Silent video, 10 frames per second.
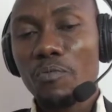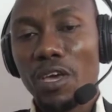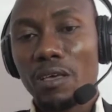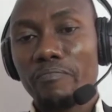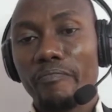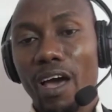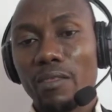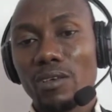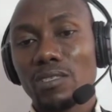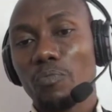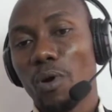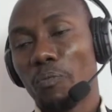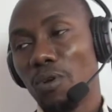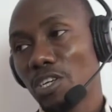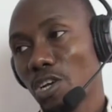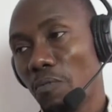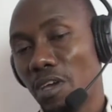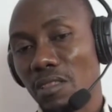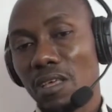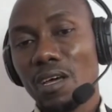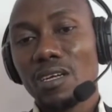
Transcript: mean minus the population mean